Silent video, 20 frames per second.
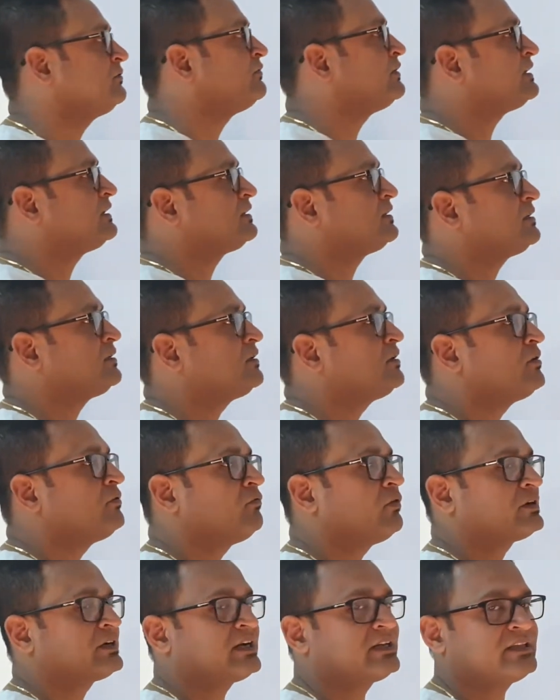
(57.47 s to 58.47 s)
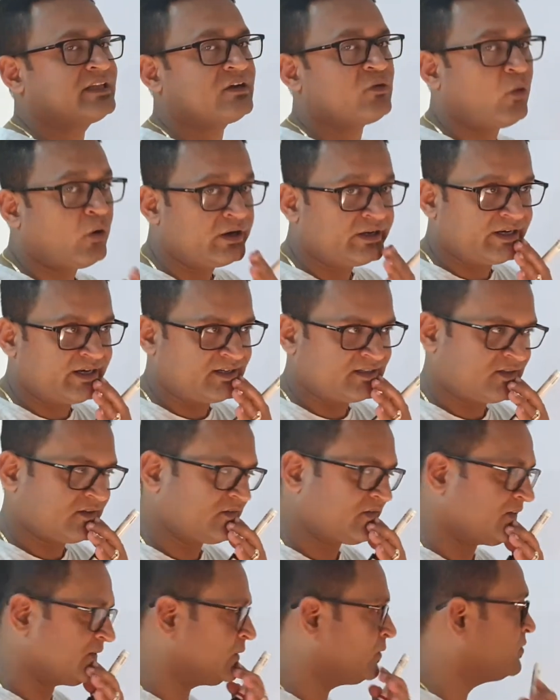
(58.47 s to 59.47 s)
with what are the contents
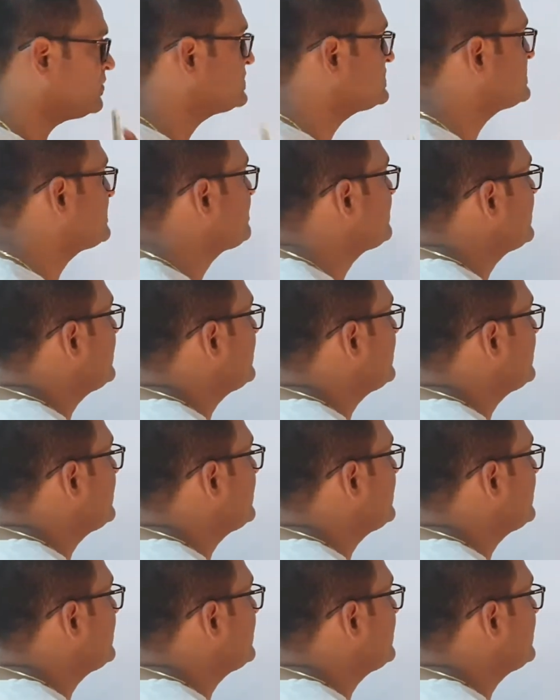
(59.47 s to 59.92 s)
of the course,